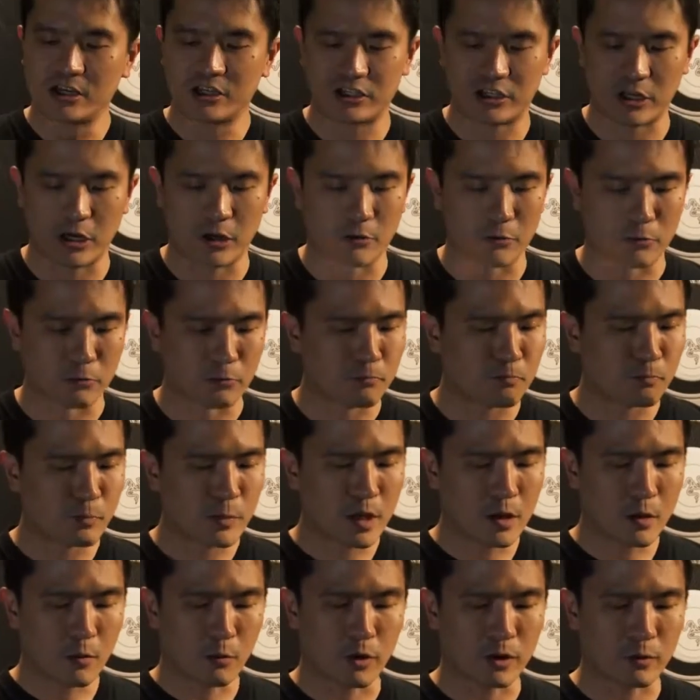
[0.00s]
So
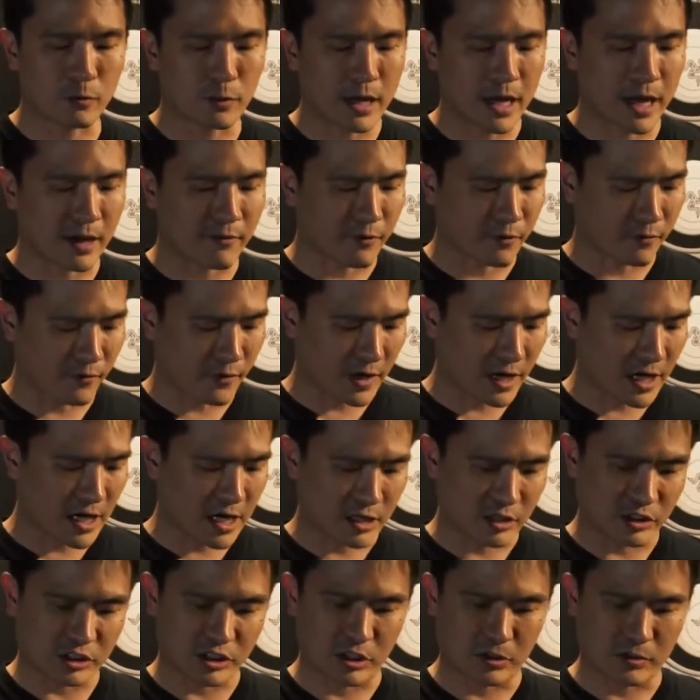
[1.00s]
what do we have over
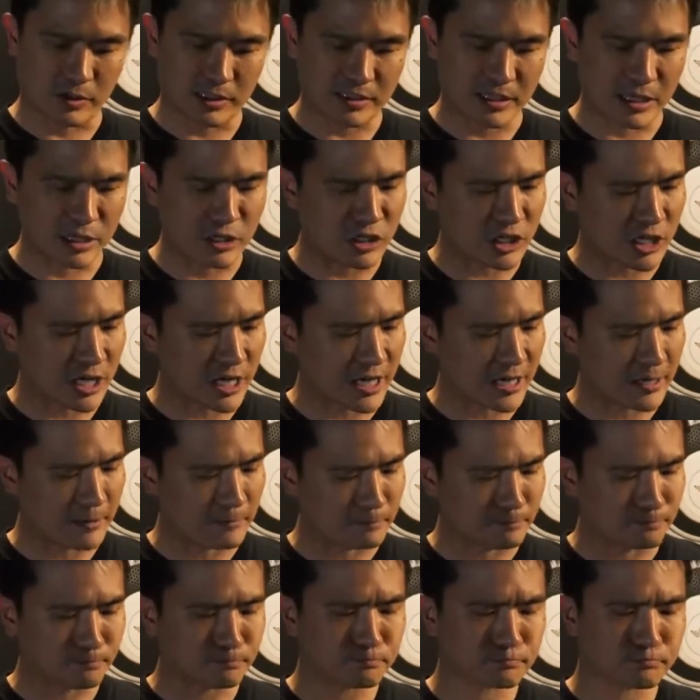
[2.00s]
here? So essentially,
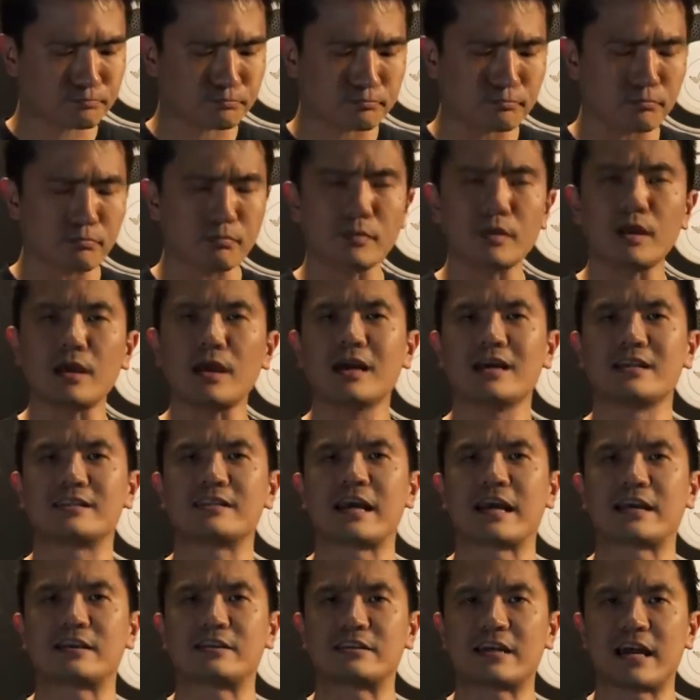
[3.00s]

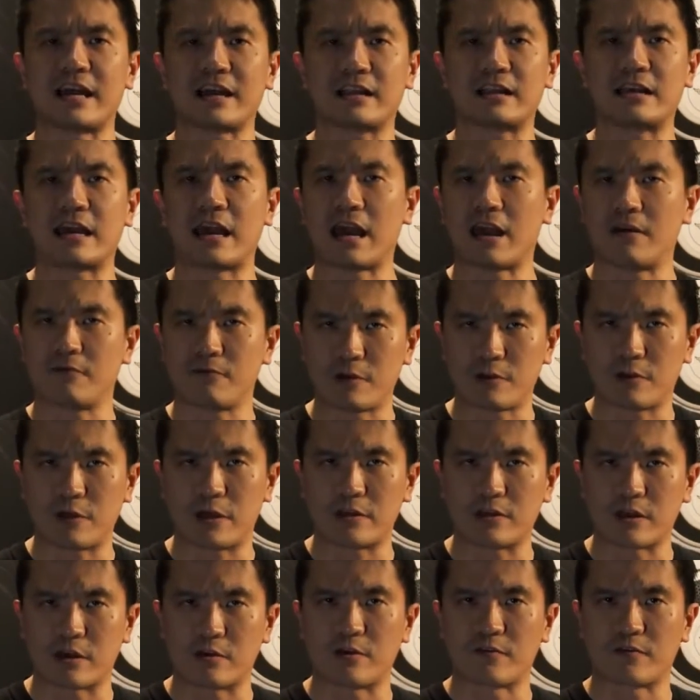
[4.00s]
it's exactly
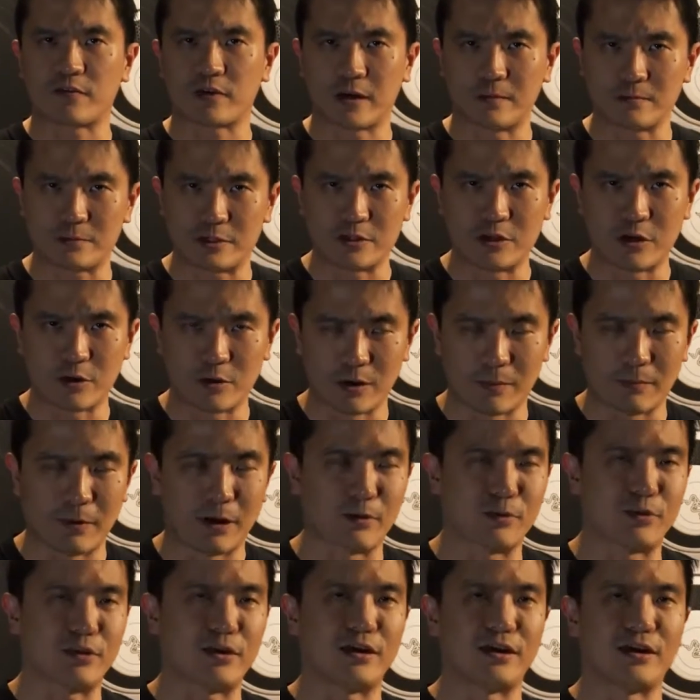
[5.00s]
everything that you've come to know
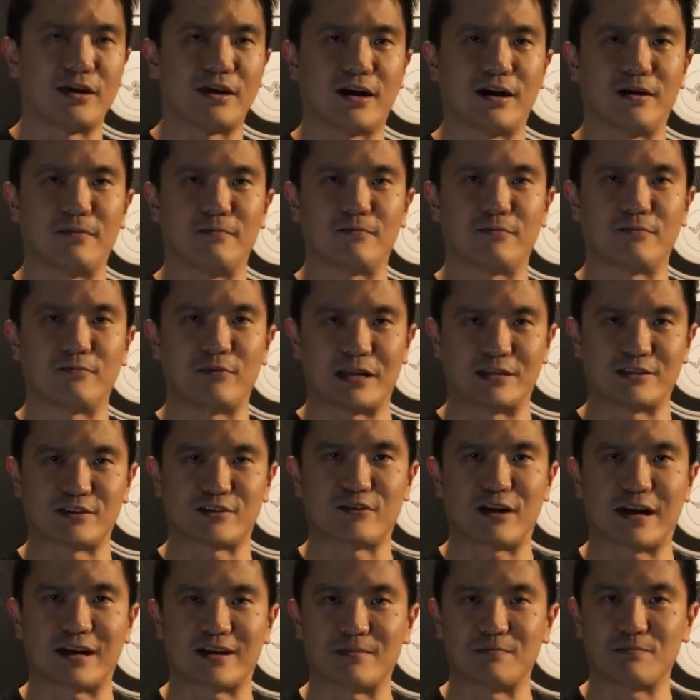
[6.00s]
about the Razer
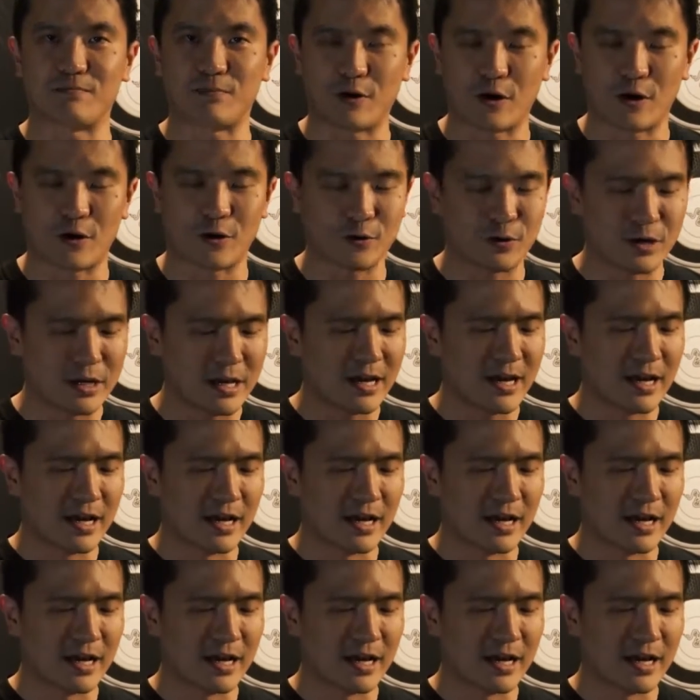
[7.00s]
Kraken Pro.